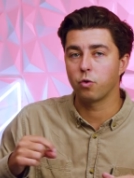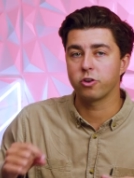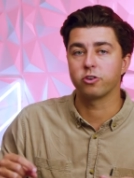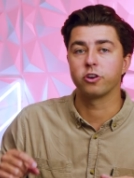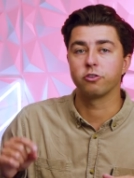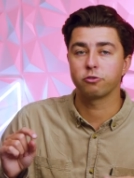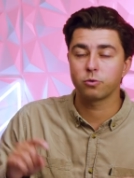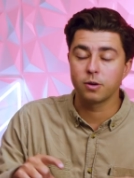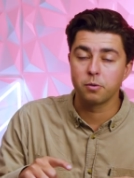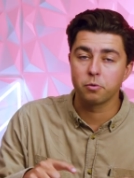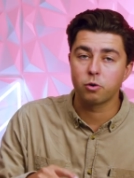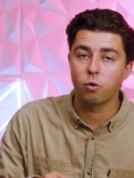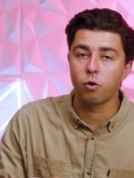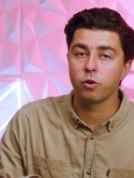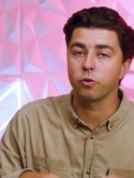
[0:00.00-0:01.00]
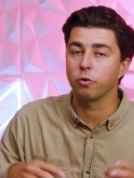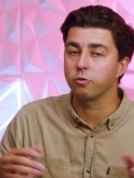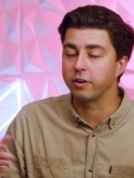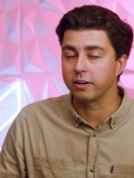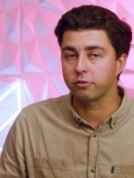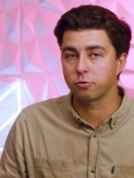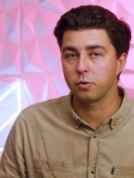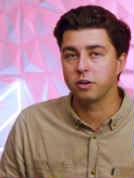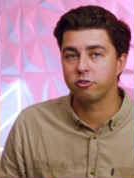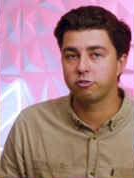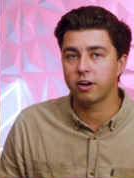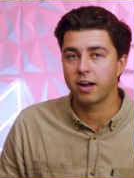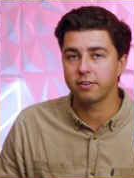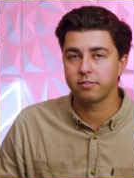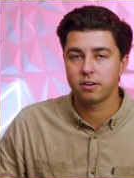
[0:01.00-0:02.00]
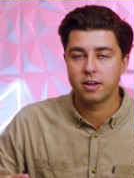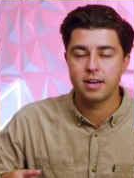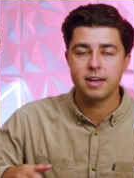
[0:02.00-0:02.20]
you're gonna screen record or take screenshots.